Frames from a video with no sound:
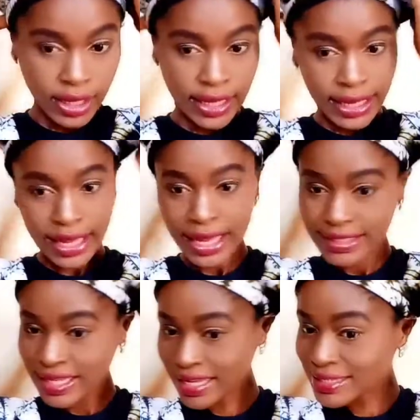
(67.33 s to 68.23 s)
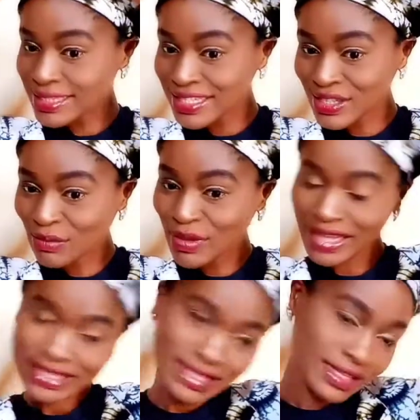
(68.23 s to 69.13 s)
Yeah, as you can see, some
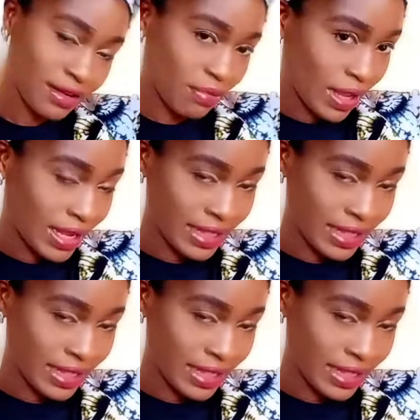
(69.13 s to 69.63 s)
places are black.